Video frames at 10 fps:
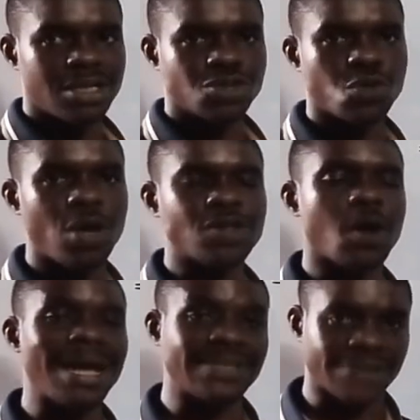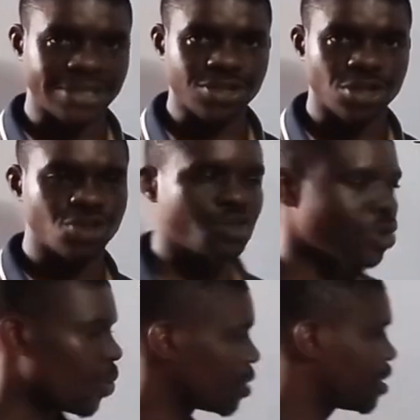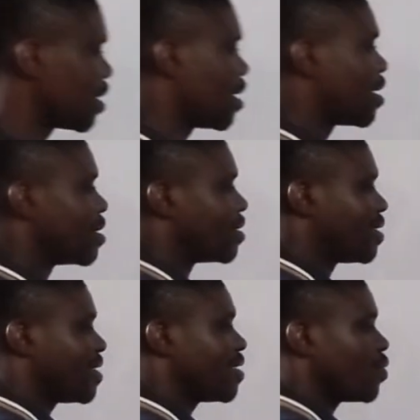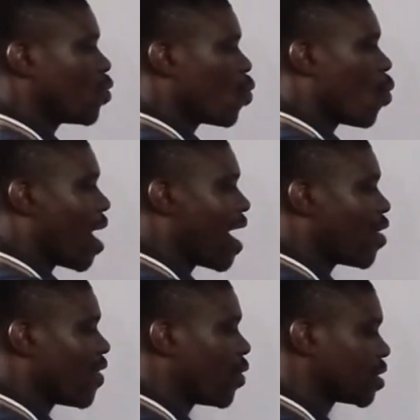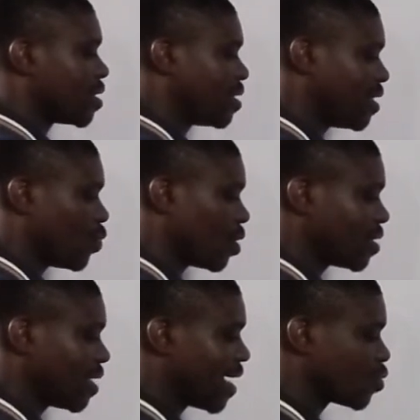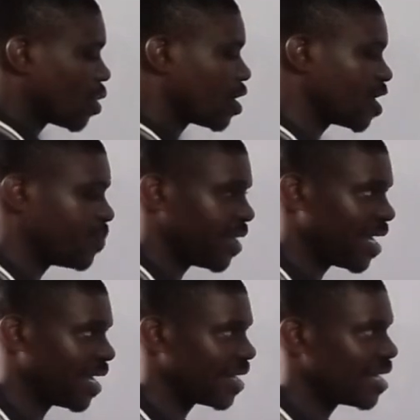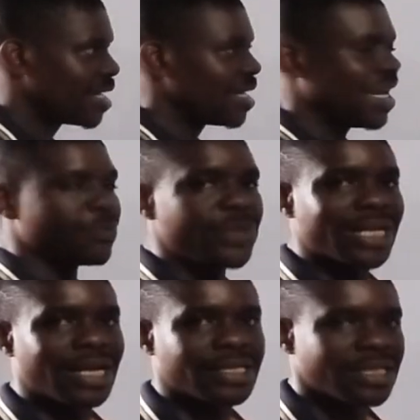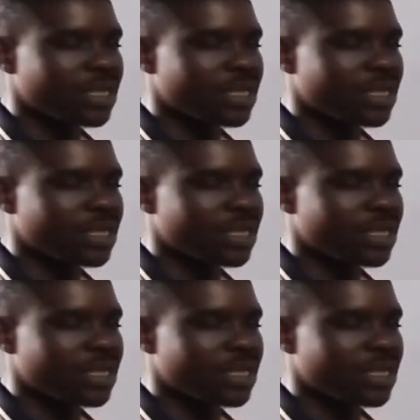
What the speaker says: So when you talk about differentiation, it's not what dy over what d what x. What does it mean here? It means that